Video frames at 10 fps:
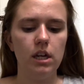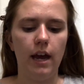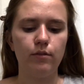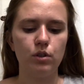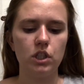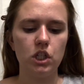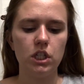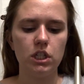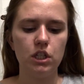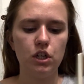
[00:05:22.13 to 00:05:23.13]
everyone's
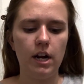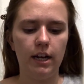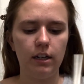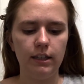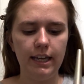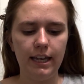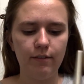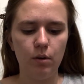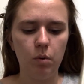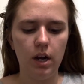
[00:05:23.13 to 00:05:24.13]
just, you're not gonna like
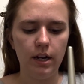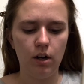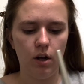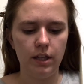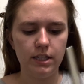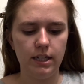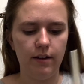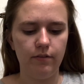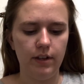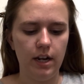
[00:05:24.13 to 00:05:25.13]
everyone and all this
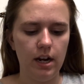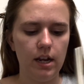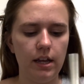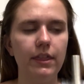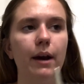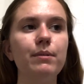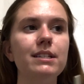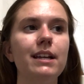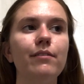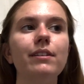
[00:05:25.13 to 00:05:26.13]
stuff, and that was
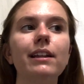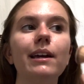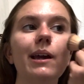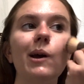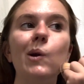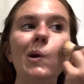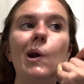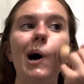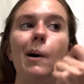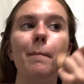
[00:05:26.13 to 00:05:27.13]
definitely
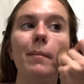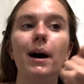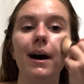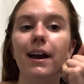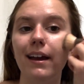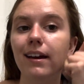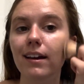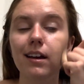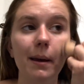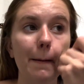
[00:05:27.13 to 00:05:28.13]
not my
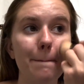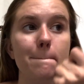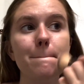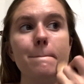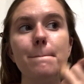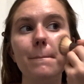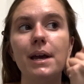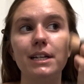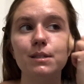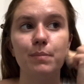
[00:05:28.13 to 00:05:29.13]

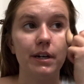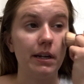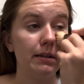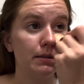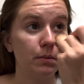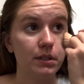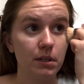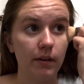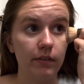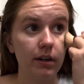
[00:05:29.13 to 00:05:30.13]
experience
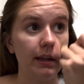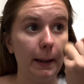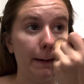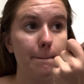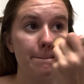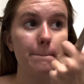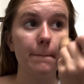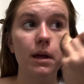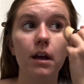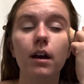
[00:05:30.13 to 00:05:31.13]
whatsoever. Like,
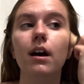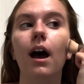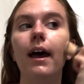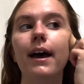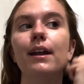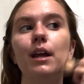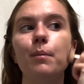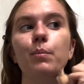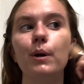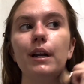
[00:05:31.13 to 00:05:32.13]
I had
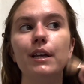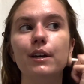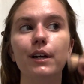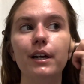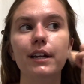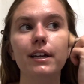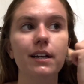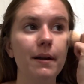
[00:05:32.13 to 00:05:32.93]
a pretty good